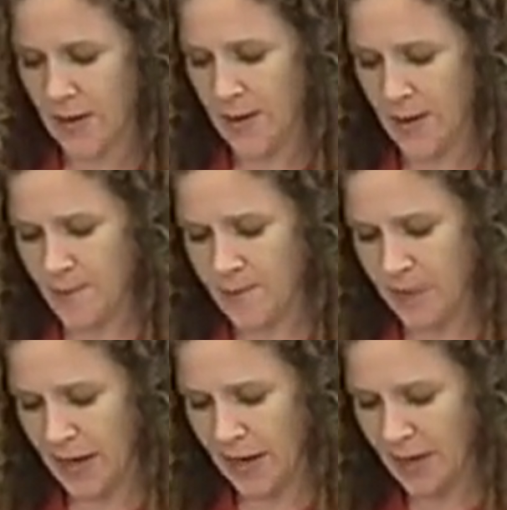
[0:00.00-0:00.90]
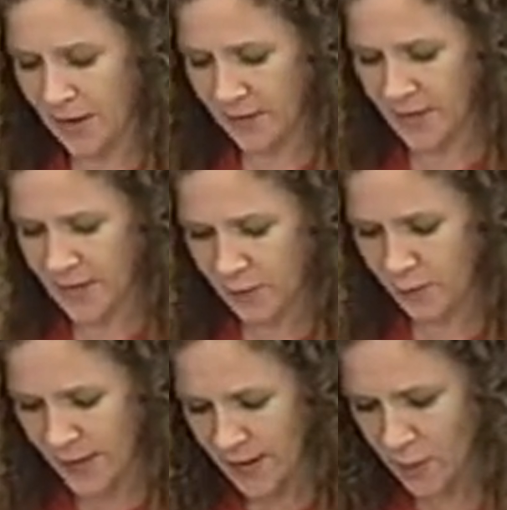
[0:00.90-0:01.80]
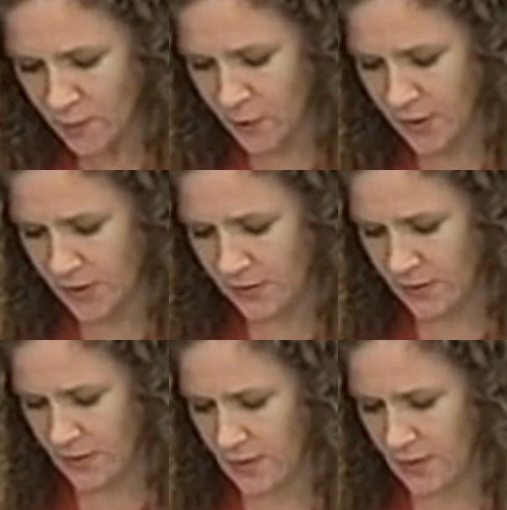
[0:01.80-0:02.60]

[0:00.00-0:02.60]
And I think a final point,